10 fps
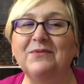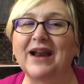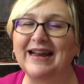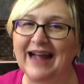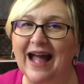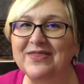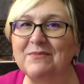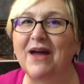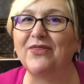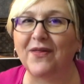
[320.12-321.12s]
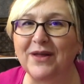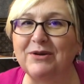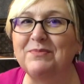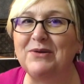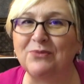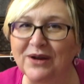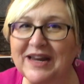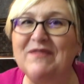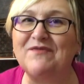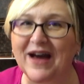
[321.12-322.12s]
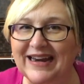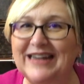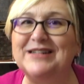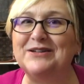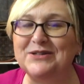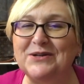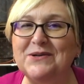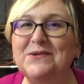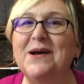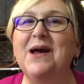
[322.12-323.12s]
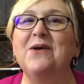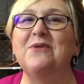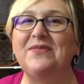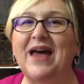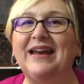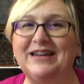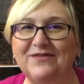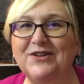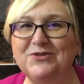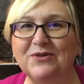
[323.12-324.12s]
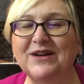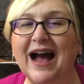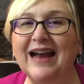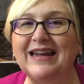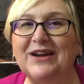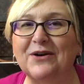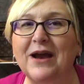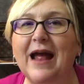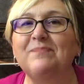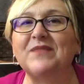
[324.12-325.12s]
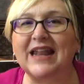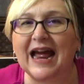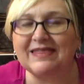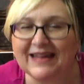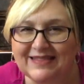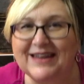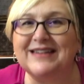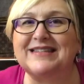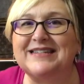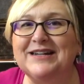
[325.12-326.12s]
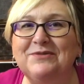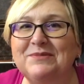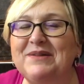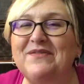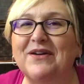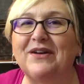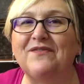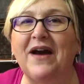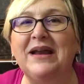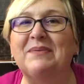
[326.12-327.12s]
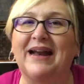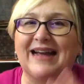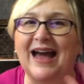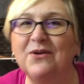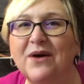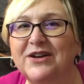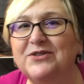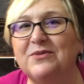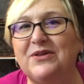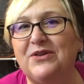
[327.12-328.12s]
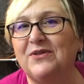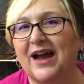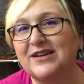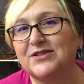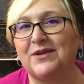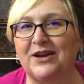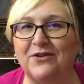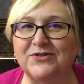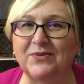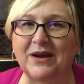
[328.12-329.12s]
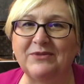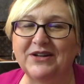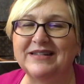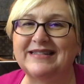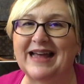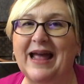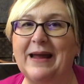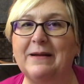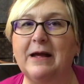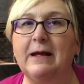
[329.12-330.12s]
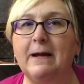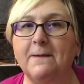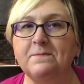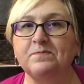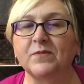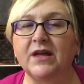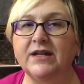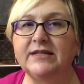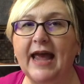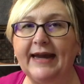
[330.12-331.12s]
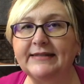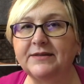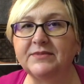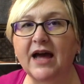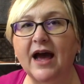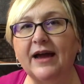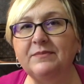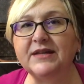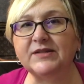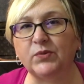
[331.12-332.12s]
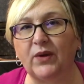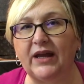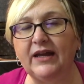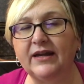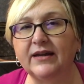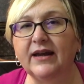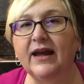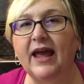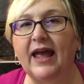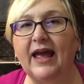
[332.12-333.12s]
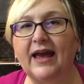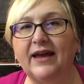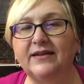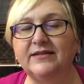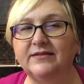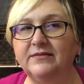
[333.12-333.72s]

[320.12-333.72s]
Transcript: when I got them, I thought they would be really funny to do when that individual got here. And I think that it still would be very funny, but I kind of want to do it with you guys. So here's what I'm going to say. Take some time this week, and